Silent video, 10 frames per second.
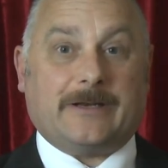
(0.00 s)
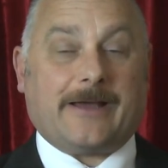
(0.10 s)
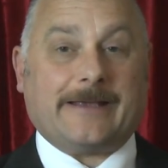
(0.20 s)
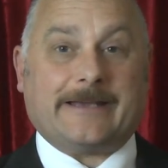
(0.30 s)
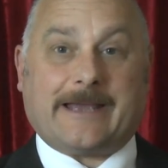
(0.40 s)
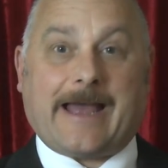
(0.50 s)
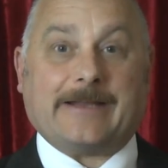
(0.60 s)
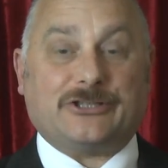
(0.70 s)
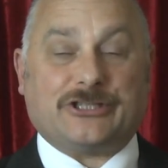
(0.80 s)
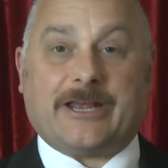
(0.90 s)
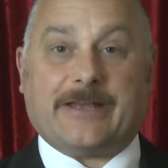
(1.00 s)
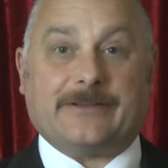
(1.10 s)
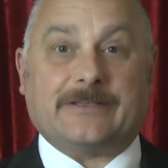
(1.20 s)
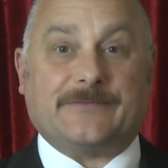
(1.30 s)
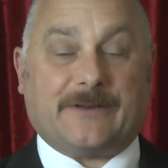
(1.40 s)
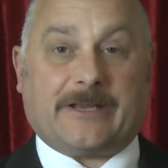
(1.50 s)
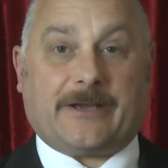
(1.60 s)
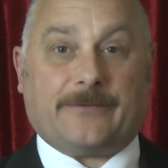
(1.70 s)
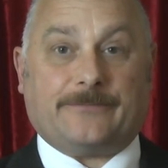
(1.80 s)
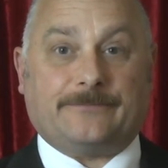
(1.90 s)
like and share this
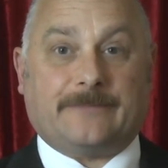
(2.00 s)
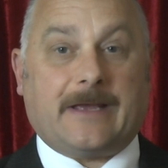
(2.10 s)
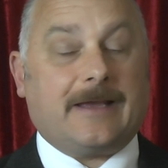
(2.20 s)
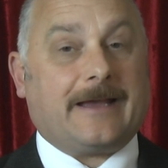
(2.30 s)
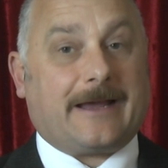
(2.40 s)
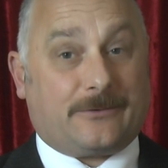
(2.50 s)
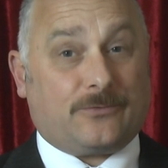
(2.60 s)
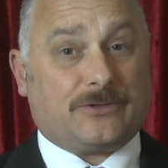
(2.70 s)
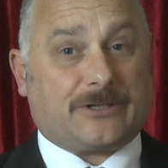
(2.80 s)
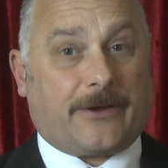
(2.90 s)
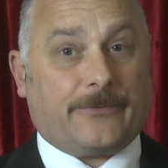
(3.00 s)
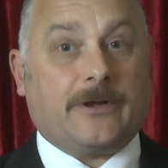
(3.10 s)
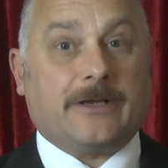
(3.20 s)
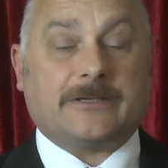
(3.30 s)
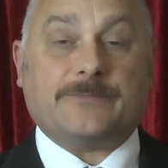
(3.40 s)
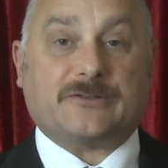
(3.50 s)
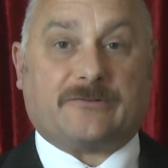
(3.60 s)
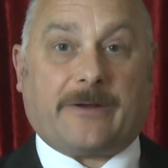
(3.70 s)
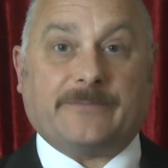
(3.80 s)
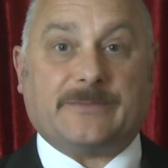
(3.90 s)
video and also
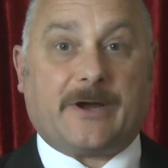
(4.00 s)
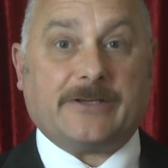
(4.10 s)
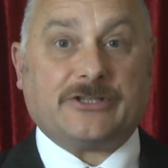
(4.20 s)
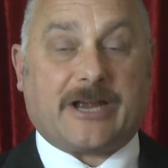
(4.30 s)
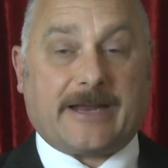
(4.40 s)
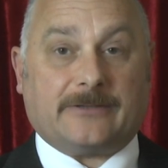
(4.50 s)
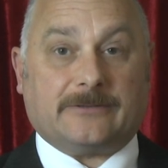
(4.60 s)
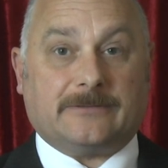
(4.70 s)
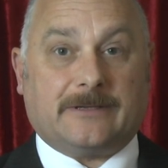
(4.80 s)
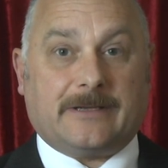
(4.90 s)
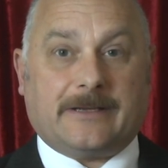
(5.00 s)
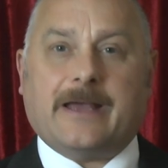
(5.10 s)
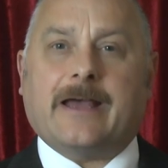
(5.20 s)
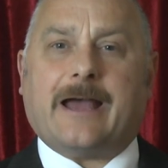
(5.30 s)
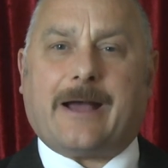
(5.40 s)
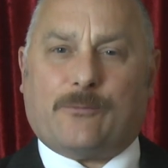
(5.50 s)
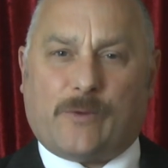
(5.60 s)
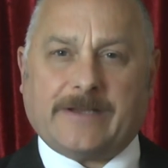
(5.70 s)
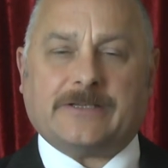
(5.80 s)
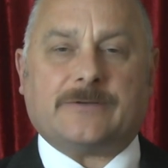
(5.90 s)
subscribe to my channel. And
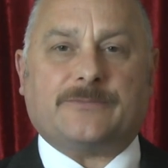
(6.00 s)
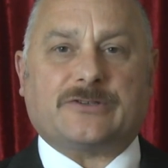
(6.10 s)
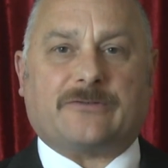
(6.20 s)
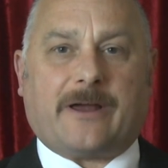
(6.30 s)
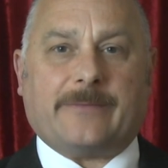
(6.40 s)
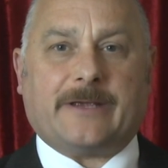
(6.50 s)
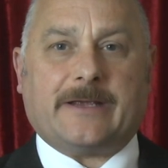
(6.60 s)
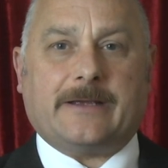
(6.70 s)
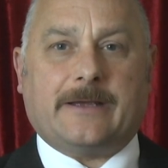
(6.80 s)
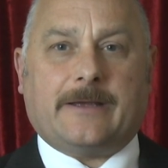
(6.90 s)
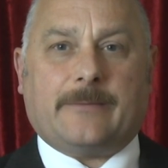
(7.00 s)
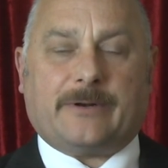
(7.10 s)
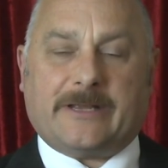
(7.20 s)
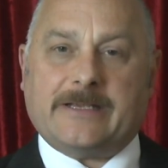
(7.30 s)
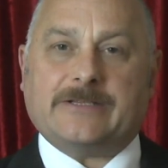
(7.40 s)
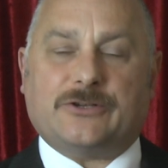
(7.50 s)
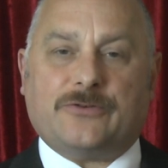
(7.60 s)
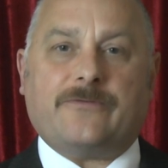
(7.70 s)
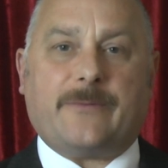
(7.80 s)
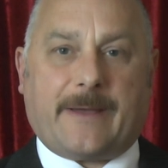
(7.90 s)
when subscribing, please
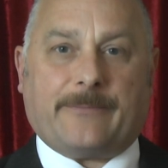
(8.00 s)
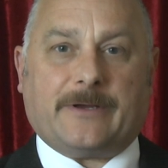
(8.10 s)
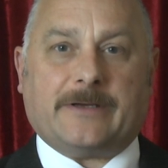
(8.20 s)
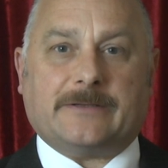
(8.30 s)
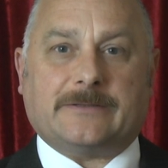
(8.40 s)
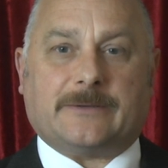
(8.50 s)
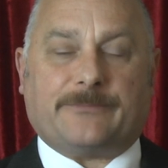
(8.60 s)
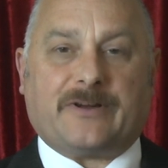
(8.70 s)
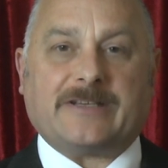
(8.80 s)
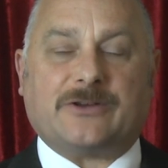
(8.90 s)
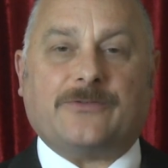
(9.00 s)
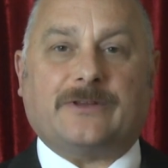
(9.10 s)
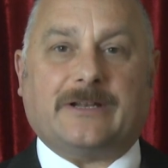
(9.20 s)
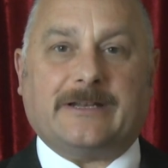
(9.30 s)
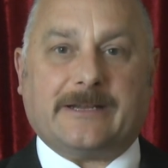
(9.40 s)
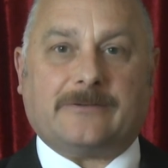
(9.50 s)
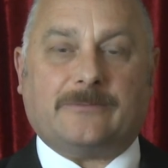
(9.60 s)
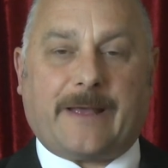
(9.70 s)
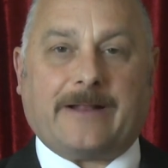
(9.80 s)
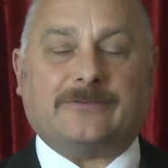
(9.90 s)
do remember to press on the
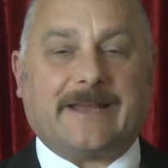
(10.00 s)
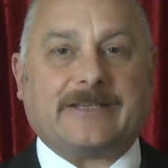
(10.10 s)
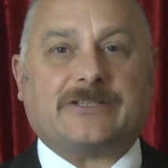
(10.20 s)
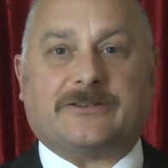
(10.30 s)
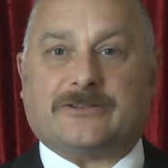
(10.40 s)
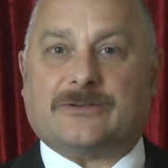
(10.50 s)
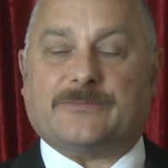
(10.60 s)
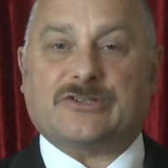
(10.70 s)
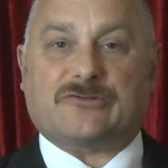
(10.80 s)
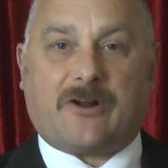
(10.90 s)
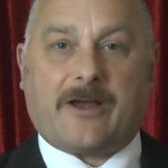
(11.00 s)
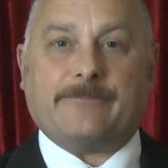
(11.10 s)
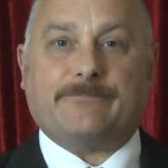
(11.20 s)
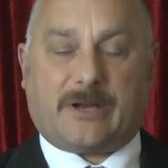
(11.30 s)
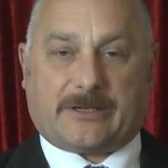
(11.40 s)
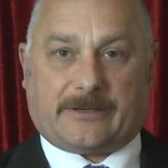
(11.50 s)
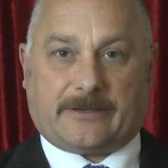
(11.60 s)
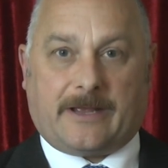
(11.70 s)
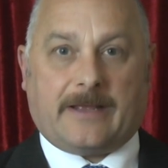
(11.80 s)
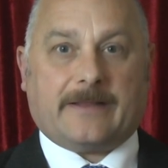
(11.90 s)
little bell next to the subscribe
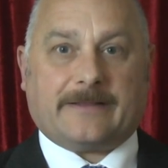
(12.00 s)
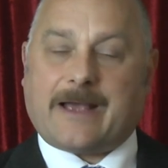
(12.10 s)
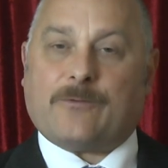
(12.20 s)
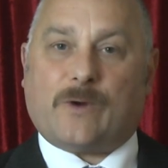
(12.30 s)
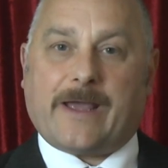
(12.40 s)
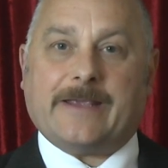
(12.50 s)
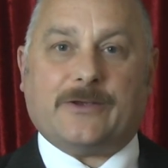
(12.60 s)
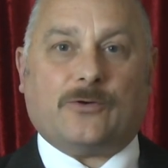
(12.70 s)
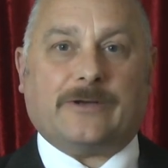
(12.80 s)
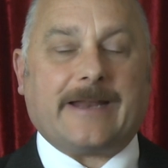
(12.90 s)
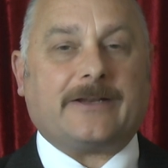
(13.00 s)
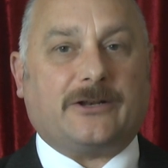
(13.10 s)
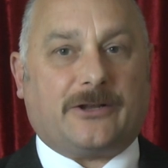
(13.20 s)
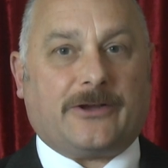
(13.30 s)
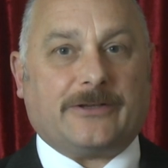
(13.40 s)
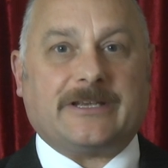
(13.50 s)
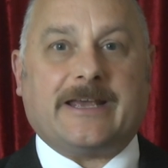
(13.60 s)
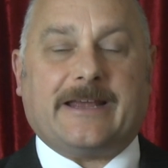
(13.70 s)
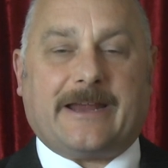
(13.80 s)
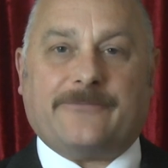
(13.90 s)
button. That way you'll get an alert
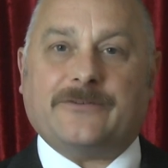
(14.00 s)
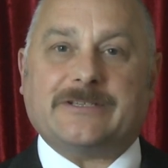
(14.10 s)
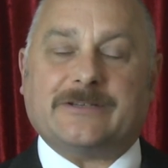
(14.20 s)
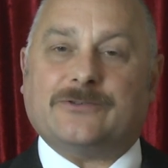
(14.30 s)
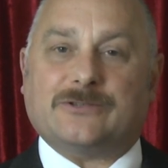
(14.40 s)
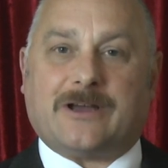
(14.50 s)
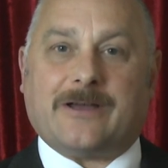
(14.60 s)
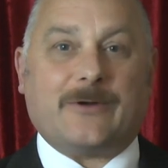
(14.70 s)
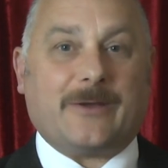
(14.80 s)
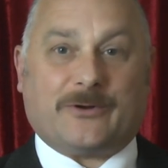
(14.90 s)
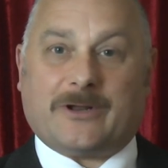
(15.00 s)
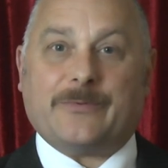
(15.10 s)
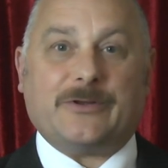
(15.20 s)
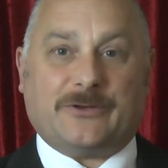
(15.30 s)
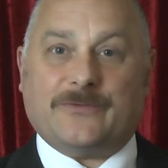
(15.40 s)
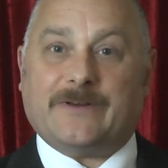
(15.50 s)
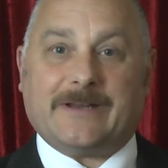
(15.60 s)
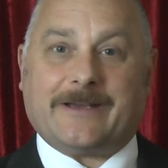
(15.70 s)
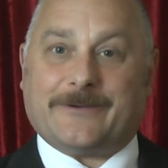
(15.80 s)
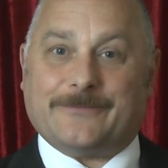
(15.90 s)
every single time I put up a new
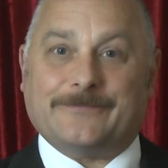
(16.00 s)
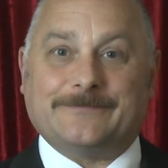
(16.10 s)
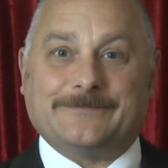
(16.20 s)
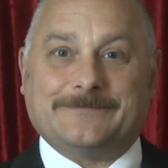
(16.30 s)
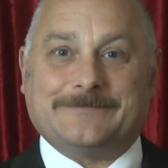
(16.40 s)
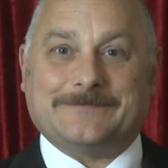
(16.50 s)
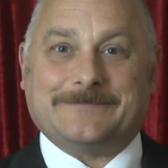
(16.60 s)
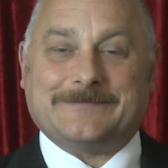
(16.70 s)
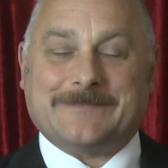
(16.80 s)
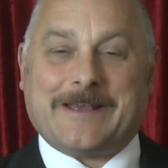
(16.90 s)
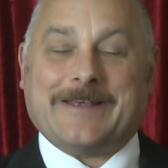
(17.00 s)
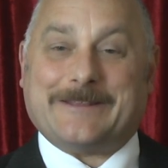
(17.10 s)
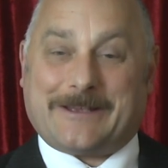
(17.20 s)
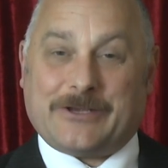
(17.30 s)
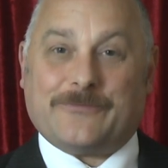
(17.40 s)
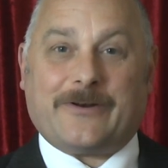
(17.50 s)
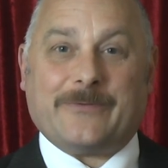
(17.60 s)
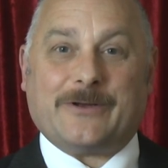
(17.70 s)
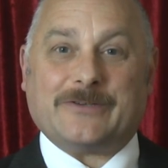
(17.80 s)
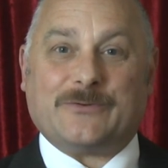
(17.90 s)
video. Thank you
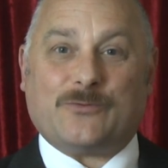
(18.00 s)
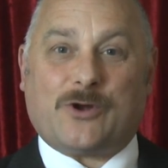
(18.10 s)
very much for